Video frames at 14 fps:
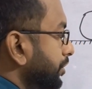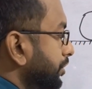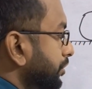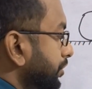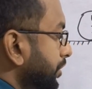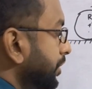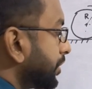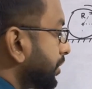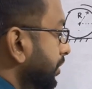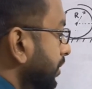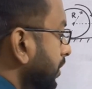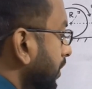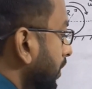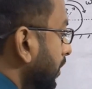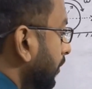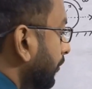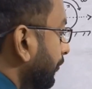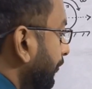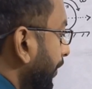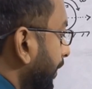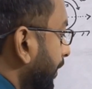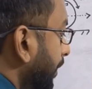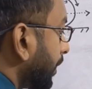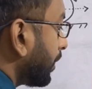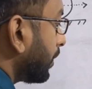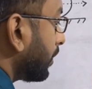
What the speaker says: So this vector